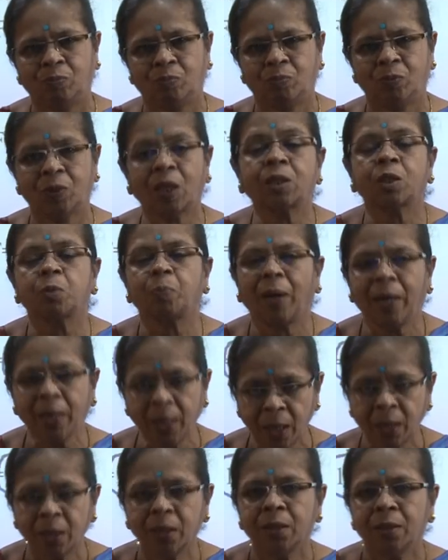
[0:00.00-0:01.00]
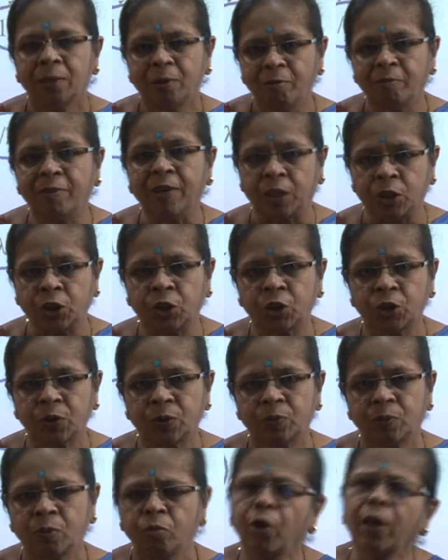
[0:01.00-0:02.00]
That is my wish
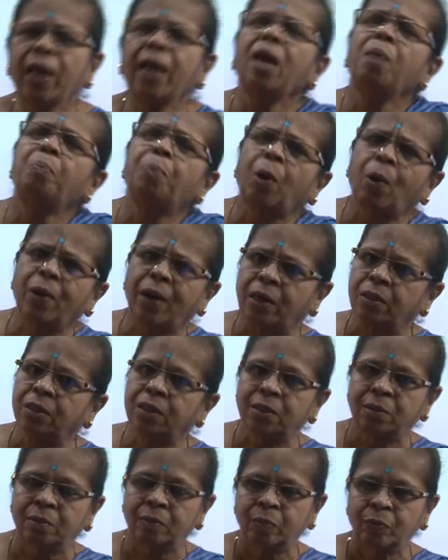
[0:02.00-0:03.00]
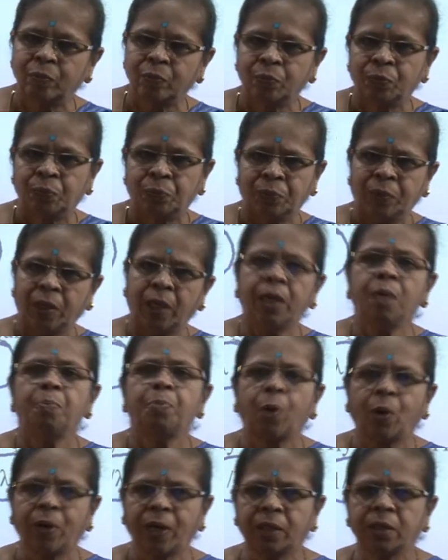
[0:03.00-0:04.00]
for any product, any
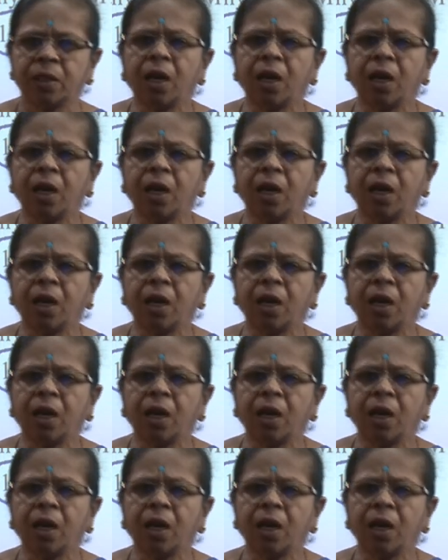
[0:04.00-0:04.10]
product.